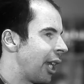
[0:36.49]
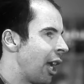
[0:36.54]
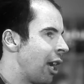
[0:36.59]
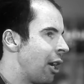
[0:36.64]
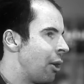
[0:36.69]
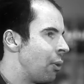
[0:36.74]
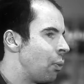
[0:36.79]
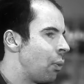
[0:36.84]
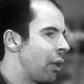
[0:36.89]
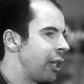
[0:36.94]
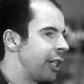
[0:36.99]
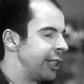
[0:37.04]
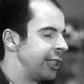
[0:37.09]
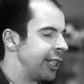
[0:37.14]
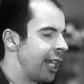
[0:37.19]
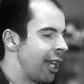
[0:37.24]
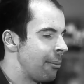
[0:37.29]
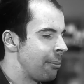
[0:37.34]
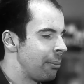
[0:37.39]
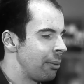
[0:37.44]
One
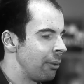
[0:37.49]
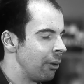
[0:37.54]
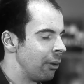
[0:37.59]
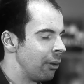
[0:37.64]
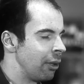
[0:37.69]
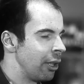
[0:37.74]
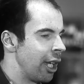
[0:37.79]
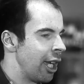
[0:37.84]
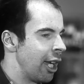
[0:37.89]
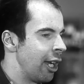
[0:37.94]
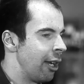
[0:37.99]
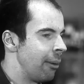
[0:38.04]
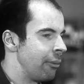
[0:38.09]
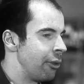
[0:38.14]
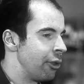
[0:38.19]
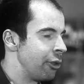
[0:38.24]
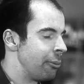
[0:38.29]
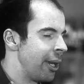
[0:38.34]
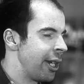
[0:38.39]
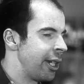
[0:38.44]
example,
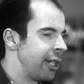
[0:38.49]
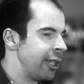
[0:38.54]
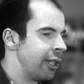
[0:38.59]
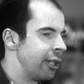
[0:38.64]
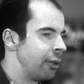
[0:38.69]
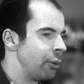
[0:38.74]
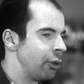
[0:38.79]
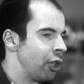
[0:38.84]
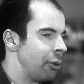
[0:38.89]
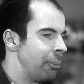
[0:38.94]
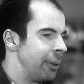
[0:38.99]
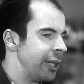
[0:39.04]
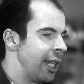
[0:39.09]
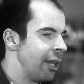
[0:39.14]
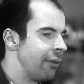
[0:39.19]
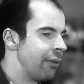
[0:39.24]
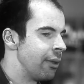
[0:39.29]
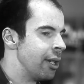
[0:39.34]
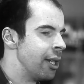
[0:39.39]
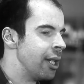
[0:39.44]
there's many that could be
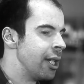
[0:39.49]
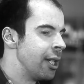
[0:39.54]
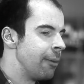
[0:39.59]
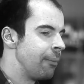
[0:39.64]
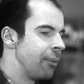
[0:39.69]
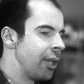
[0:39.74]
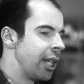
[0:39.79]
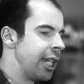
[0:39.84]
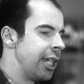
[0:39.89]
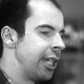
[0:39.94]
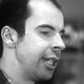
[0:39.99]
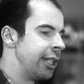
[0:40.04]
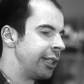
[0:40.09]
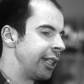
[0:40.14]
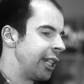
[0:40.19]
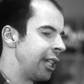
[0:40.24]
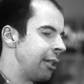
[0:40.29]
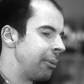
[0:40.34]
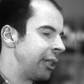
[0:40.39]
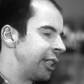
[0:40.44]
given,
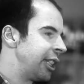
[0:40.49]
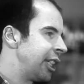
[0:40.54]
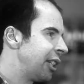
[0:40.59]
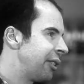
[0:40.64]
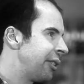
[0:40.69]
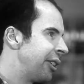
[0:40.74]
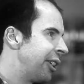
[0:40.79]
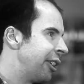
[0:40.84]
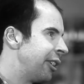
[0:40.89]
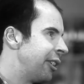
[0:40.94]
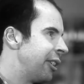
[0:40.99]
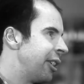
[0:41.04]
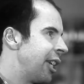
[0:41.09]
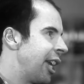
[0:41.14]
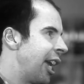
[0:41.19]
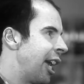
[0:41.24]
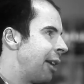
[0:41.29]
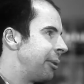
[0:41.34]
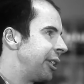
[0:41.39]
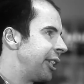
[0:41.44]
is in bacteria.
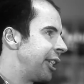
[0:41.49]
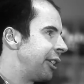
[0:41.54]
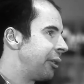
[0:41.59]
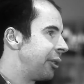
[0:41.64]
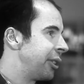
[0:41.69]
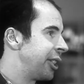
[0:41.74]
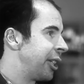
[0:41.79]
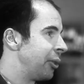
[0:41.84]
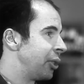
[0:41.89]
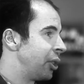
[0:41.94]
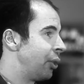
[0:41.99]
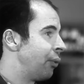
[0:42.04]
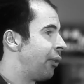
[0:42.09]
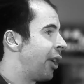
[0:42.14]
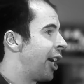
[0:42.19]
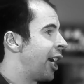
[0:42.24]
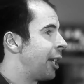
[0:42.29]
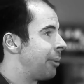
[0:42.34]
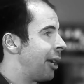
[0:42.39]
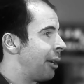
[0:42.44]
Bacterial cells
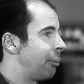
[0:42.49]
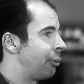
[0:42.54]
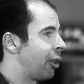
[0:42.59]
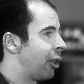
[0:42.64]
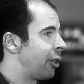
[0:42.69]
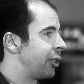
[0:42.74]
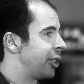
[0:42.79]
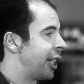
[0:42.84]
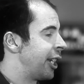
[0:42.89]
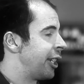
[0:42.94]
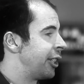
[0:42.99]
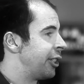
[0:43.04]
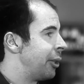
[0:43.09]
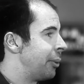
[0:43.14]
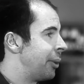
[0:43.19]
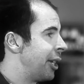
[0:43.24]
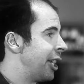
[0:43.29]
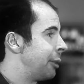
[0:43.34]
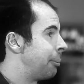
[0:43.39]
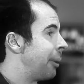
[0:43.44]
divide by a process
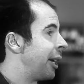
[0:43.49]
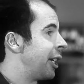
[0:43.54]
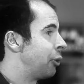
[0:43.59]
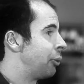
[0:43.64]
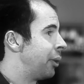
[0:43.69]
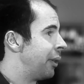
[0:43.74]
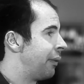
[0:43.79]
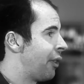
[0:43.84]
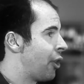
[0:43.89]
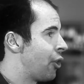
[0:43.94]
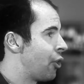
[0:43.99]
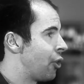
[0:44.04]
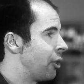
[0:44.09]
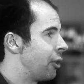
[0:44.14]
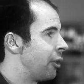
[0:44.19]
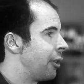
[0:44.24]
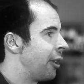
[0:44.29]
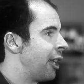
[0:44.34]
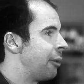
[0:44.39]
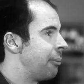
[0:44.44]
known as binary
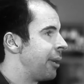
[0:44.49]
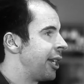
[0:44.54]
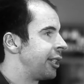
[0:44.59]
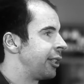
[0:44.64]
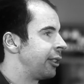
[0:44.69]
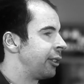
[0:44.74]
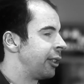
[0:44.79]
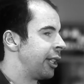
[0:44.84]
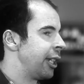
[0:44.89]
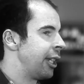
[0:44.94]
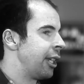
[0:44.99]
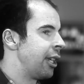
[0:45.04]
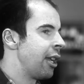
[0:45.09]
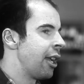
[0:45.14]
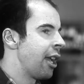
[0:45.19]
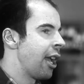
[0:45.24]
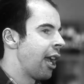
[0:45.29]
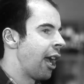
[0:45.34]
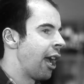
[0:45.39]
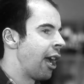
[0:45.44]
fission. And basically,
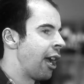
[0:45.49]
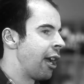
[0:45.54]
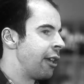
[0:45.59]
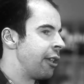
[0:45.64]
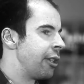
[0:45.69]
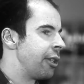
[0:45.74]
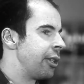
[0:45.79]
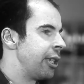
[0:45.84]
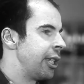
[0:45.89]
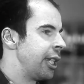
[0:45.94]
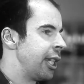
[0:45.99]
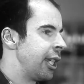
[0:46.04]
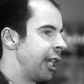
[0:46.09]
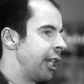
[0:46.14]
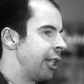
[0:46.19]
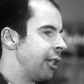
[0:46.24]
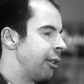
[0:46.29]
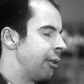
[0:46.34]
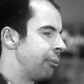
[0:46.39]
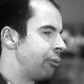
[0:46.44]

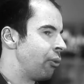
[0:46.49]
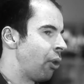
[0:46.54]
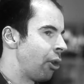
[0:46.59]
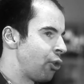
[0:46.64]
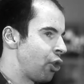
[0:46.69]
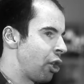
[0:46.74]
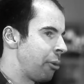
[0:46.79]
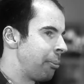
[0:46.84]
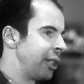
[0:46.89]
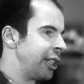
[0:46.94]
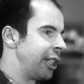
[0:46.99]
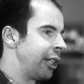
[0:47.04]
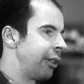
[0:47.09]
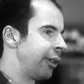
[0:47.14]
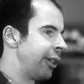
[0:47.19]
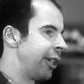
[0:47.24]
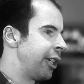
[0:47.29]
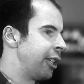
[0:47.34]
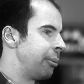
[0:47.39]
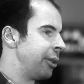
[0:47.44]
in a rod-shaped
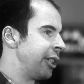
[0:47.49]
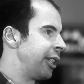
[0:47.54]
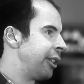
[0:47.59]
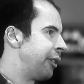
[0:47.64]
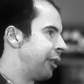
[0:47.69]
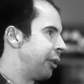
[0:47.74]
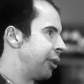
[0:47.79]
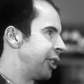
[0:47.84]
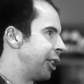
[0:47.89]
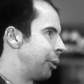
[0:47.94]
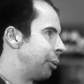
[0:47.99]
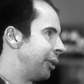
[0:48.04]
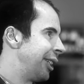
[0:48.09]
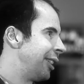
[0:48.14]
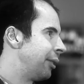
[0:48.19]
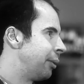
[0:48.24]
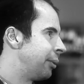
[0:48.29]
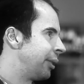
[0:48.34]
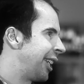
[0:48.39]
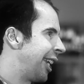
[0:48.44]
bacteria, the bacterial cell will
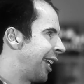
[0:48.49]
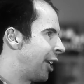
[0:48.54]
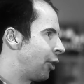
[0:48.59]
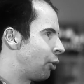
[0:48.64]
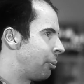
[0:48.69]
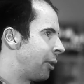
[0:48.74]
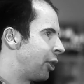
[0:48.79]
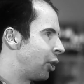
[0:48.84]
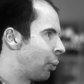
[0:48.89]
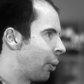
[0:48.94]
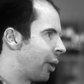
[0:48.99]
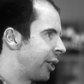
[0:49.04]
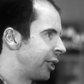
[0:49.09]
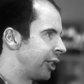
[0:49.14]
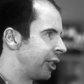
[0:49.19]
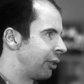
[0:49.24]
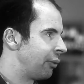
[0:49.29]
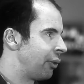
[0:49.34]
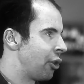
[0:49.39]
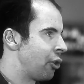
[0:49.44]
elongate to about
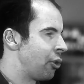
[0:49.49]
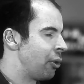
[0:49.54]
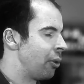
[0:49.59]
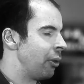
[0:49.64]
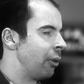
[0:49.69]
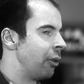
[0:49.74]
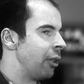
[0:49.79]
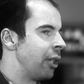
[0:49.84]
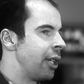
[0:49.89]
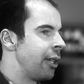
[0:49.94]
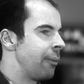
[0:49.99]
twice its original